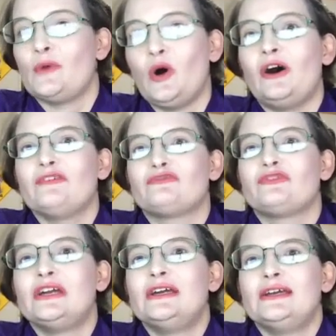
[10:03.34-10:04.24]
off,
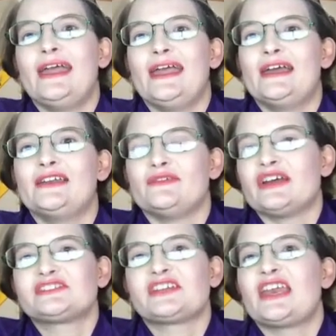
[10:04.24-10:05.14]
and
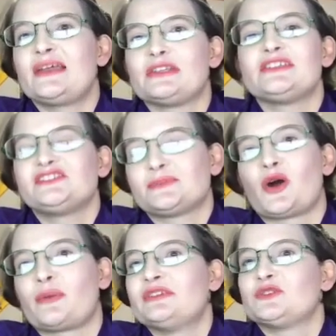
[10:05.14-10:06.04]
investigating police
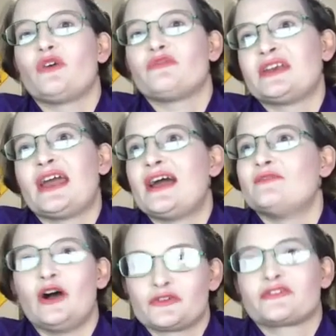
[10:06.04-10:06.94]
departments often have
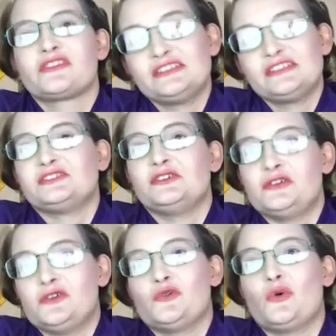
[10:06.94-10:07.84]
other things to
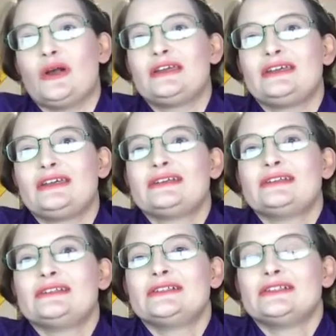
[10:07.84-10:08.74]
do.
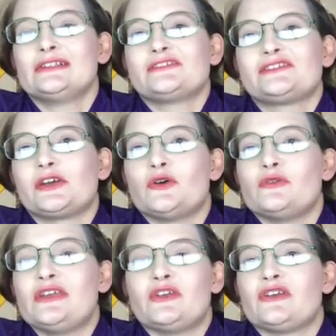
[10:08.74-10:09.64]
So
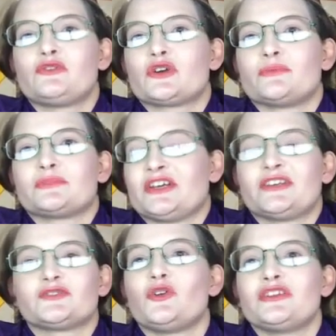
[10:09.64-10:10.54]
even if you can
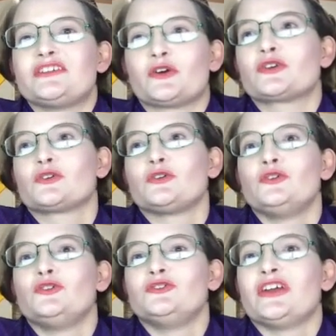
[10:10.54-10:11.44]
present all these
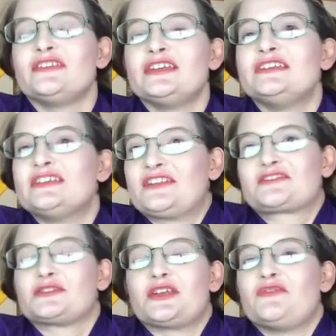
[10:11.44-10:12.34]
articles and the death
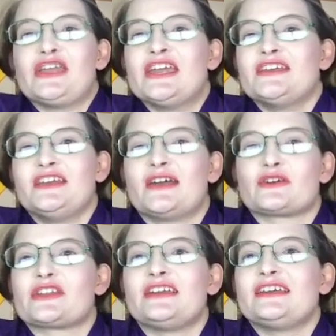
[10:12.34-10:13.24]
certificate and
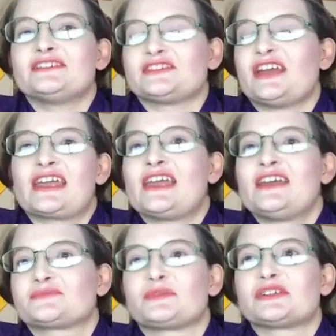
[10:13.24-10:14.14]
everything saying, hey,
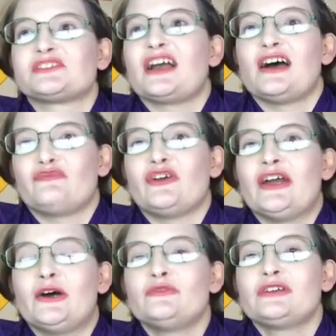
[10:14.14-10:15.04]
this person got
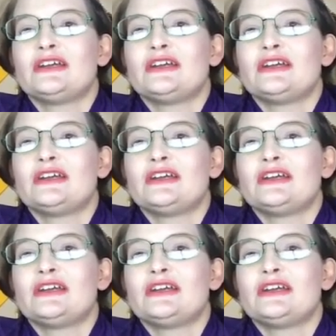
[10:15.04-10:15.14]
found,